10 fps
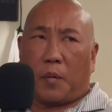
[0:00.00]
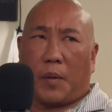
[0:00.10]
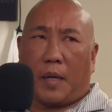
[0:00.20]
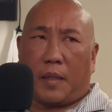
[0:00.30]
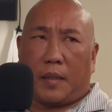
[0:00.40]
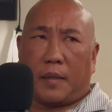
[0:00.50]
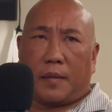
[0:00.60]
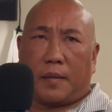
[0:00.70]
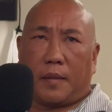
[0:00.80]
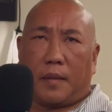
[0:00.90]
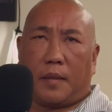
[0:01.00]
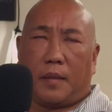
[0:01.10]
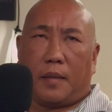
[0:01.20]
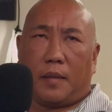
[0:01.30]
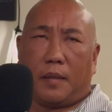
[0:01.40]
about it, that
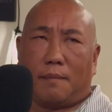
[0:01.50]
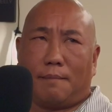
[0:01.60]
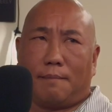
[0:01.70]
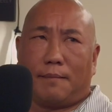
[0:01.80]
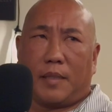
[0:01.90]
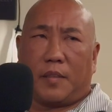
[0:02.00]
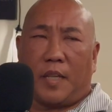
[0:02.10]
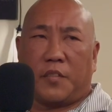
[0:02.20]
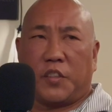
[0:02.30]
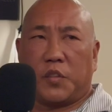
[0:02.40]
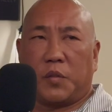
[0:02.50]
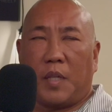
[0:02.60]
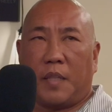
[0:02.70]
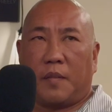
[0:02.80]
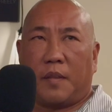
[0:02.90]
it just
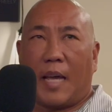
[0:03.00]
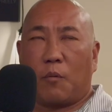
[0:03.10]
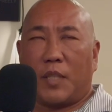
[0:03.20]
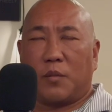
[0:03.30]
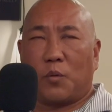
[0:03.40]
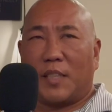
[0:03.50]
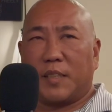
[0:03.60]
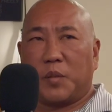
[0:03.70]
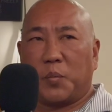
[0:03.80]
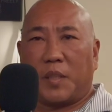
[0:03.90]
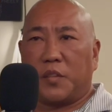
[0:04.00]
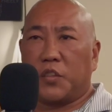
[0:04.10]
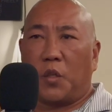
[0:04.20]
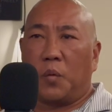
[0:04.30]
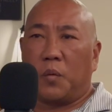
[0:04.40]
it that resonates me on
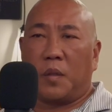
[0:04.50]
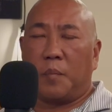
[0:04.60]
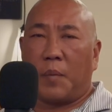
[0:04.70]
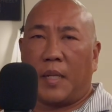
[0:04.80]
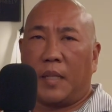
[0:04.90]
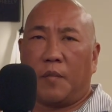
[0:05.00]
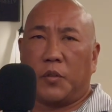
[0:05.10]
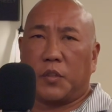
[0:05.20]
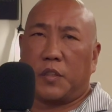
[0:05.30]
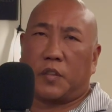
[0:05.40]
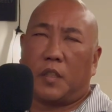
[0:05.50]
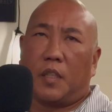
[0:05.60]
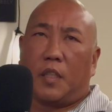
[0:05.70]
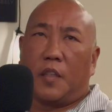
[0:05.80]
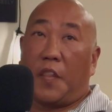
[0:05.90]
so many levels because
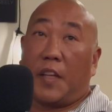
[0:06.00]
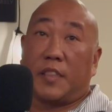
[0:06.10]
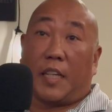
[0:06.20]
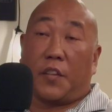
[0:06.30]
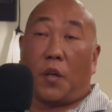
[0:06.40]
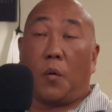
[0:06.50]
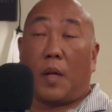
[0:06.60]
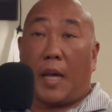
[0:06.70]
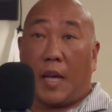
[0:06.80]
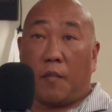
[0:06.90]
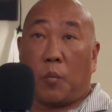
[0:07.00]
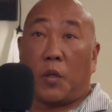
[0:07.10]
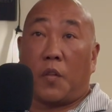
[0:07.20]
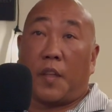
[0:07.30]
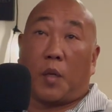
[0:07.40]
the things I don't have, and when
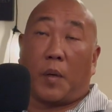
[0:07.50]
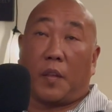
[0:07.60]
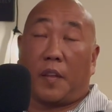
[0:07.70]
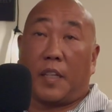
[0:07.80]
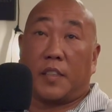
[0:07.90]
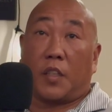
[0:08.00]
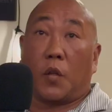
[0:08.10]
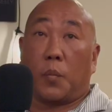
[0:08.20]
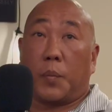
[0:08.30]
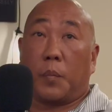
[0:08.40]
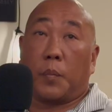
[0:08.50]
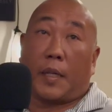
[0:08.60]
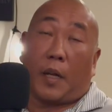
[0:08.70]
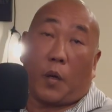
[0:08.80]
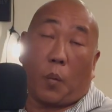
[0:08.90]
you think about the things that other people like,
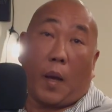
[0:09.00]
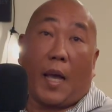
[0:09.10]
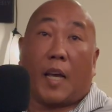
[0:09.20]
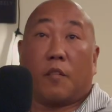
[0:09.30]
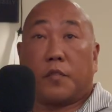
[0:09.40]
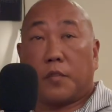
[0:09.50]
I don't have